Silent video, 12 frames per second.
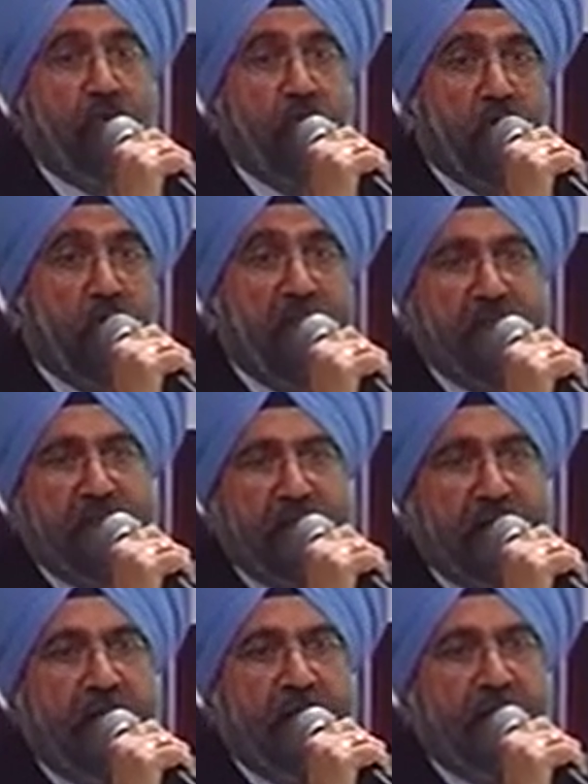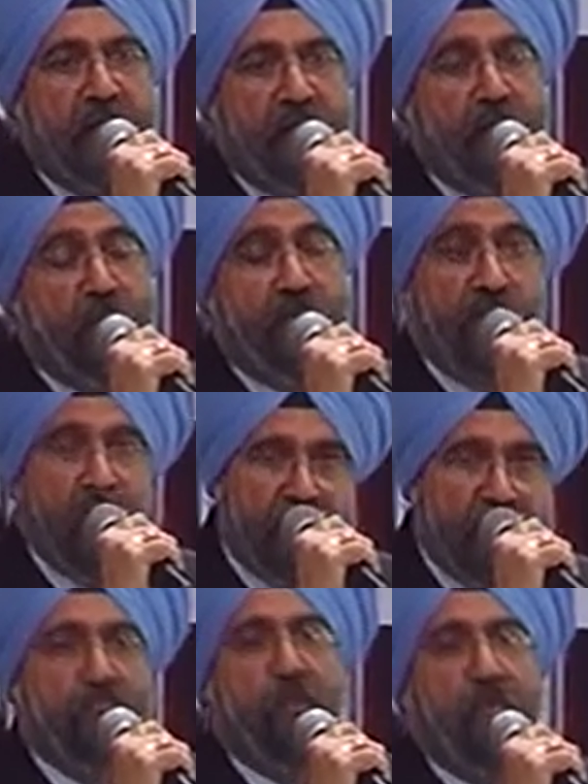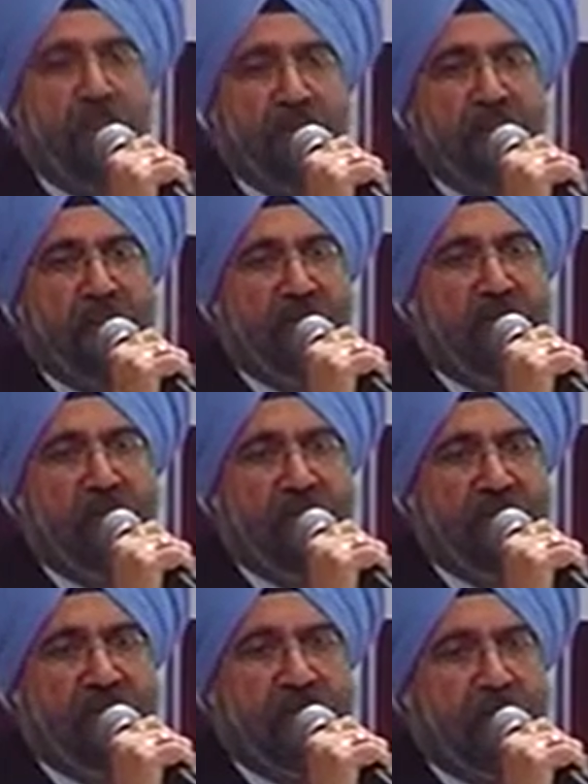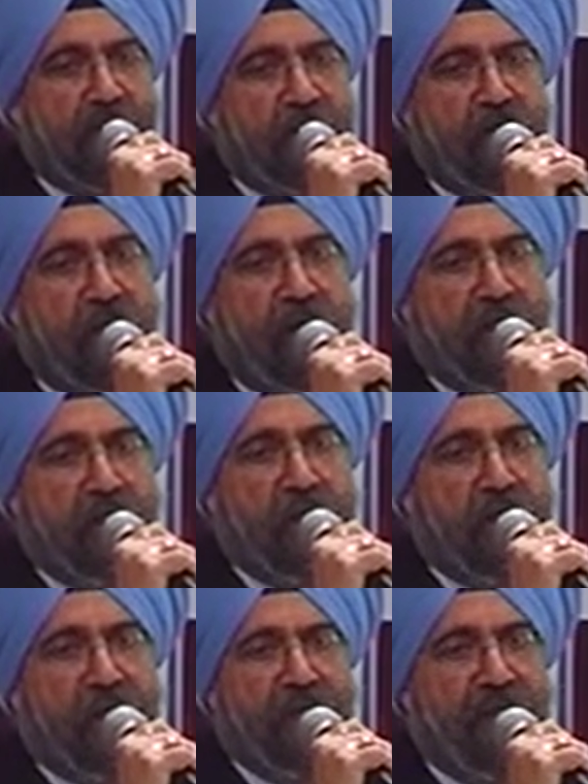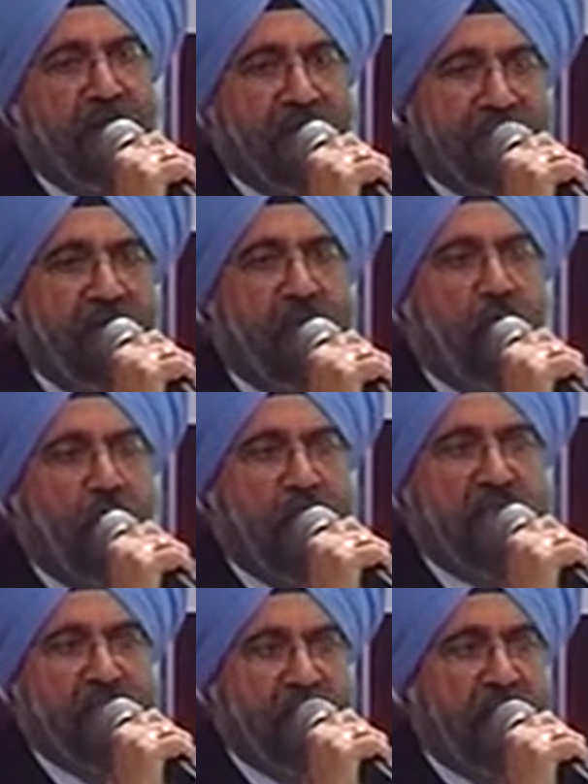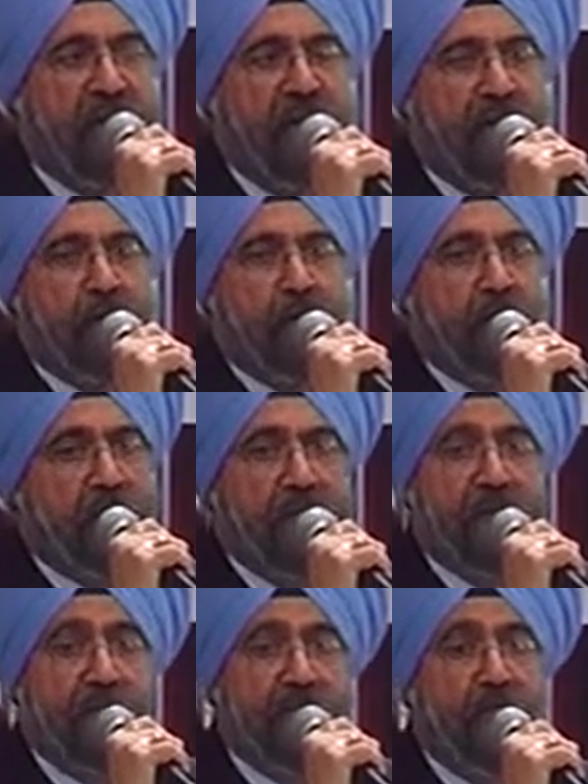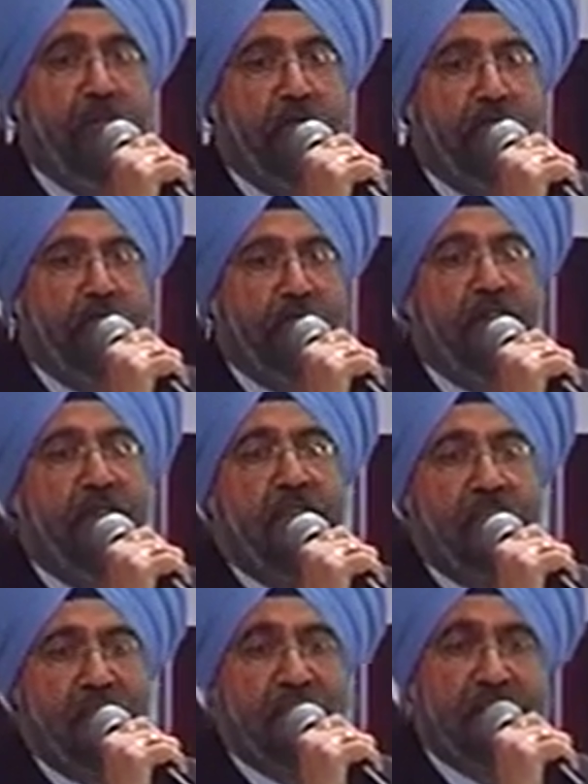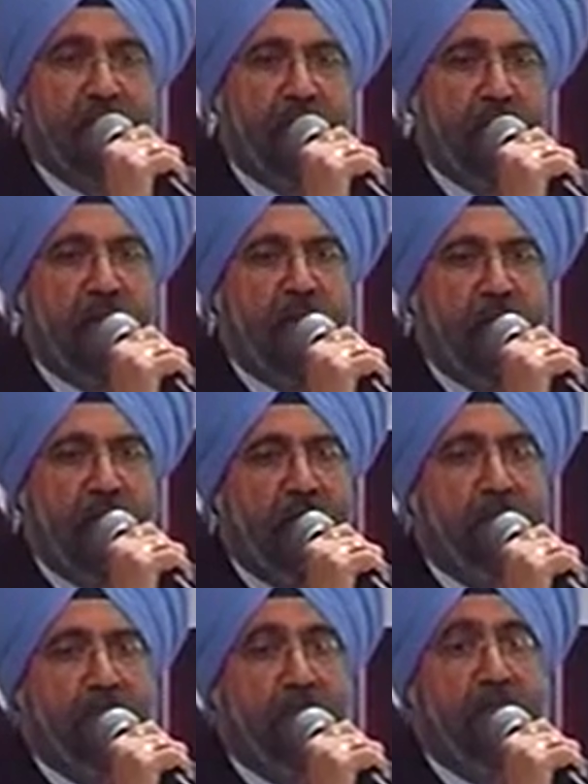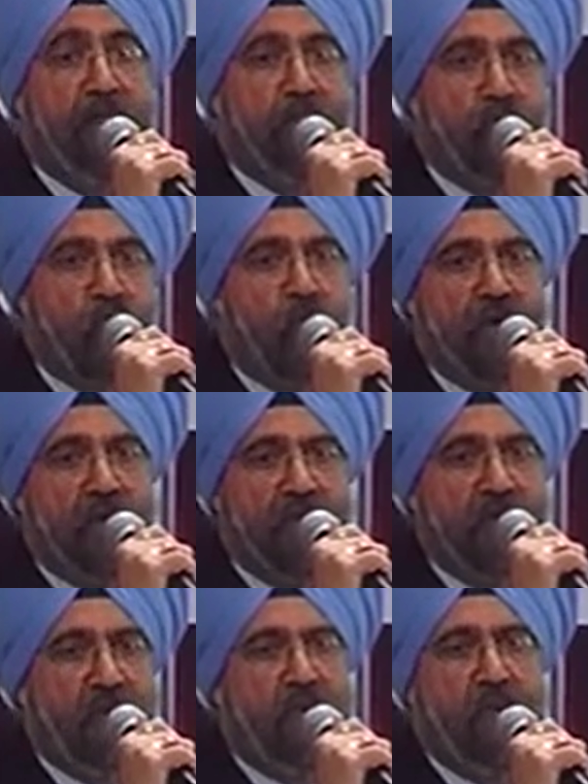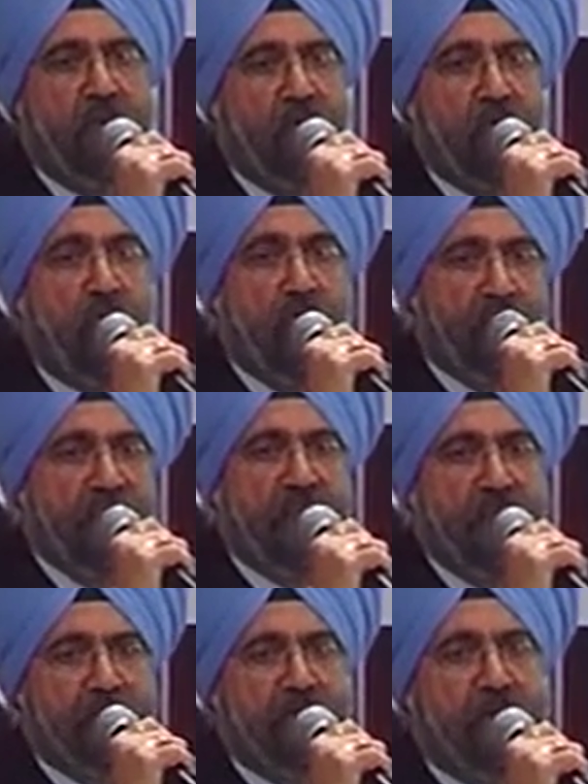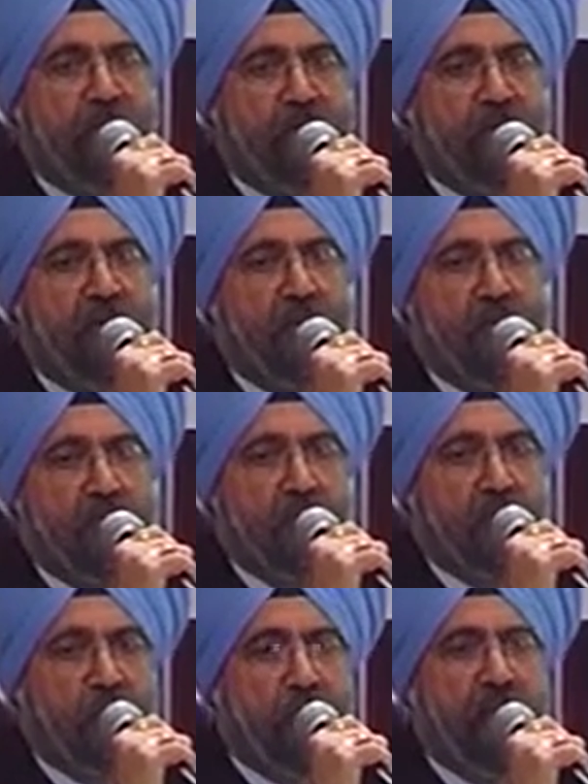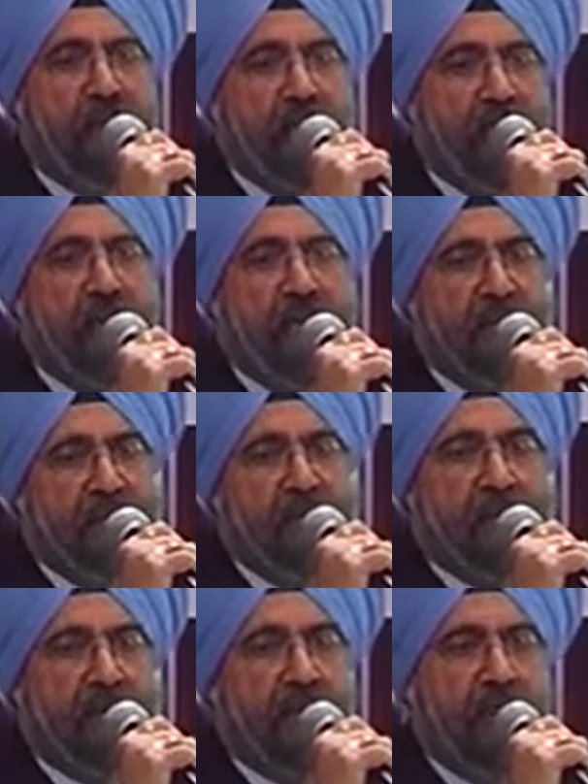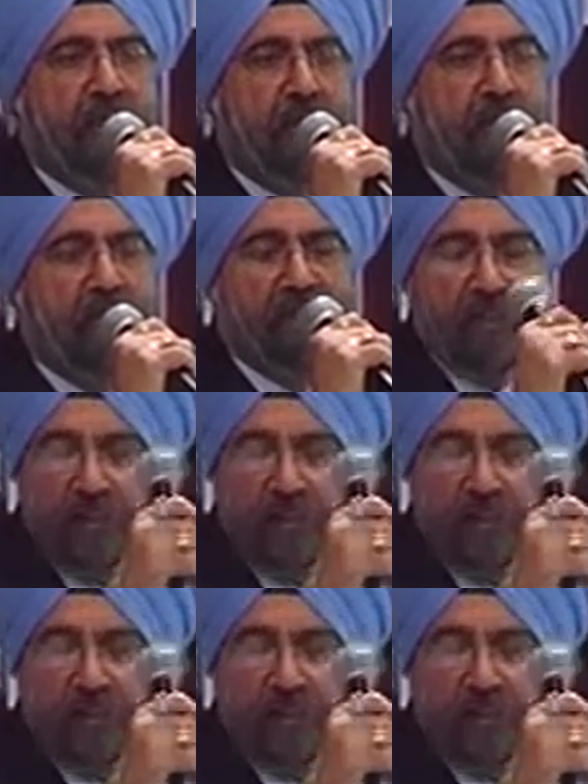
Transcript: $2 a day, we have a population of about 600 to 700 million people living less than $2 a day. But that doesn't mean these 700 million people are poor. We do not bring them under poverty line. Thank you.